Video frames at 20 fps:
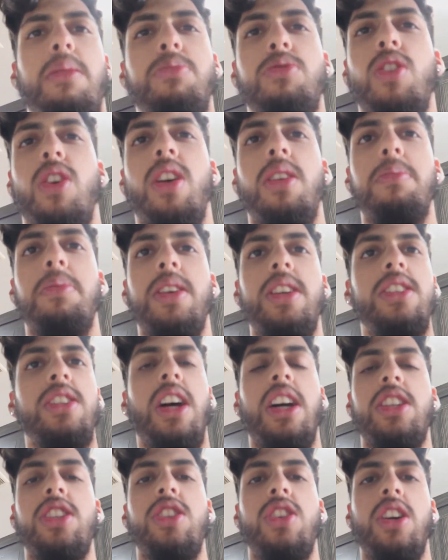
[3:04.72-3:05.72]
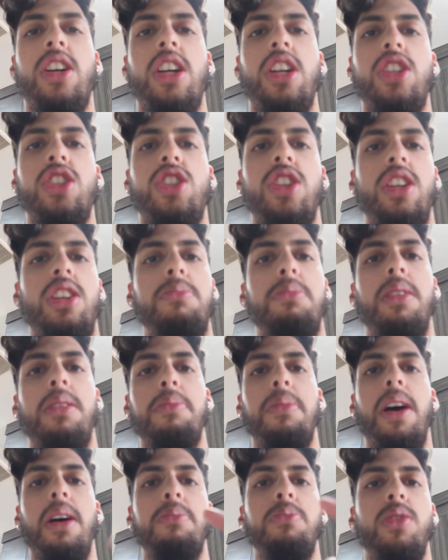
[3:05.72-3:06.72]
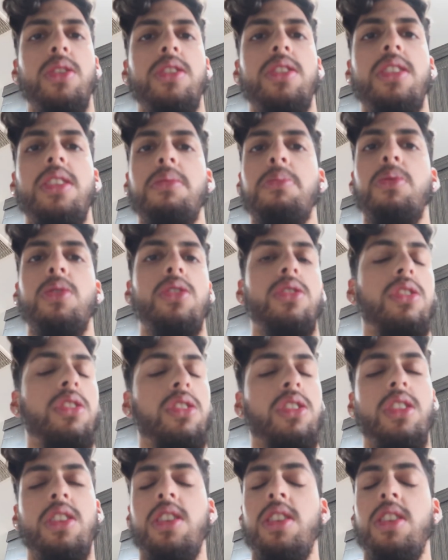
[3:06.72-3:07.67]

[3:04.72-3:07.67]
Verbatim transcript: Sorry, but he's actually not getting shit. He's been a bad boy today, boys.